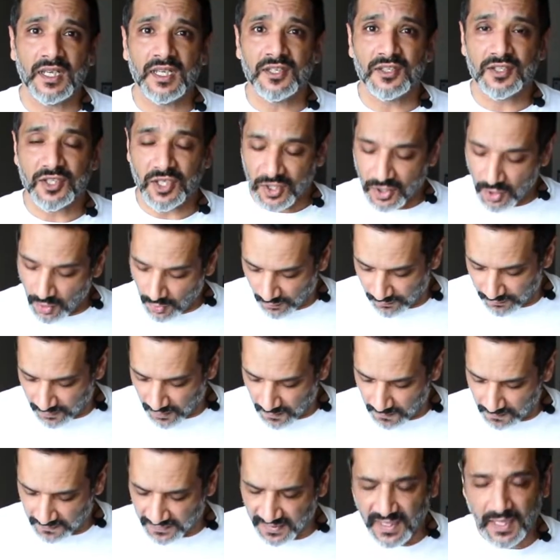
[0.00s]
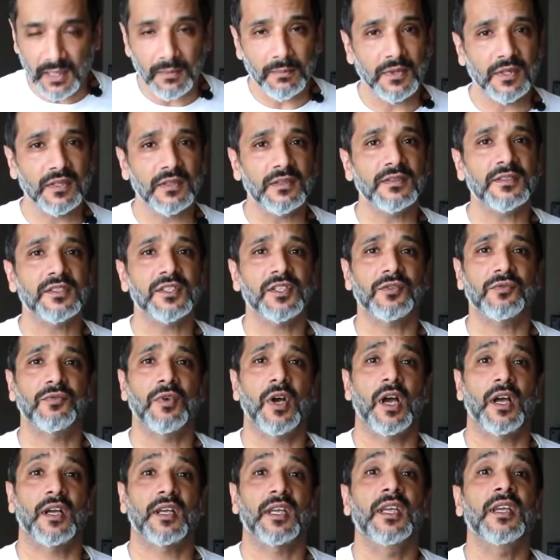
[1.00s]
to go from kibble to
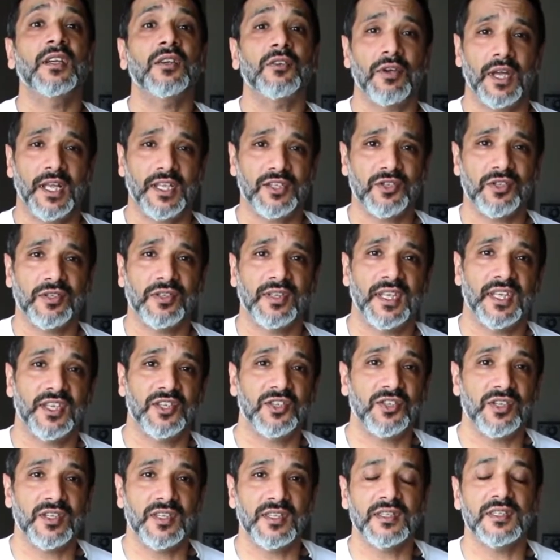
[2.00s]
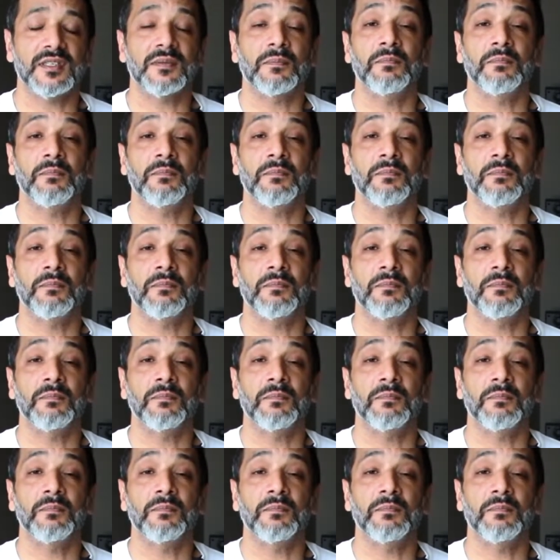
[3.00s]
raw. Congratulations.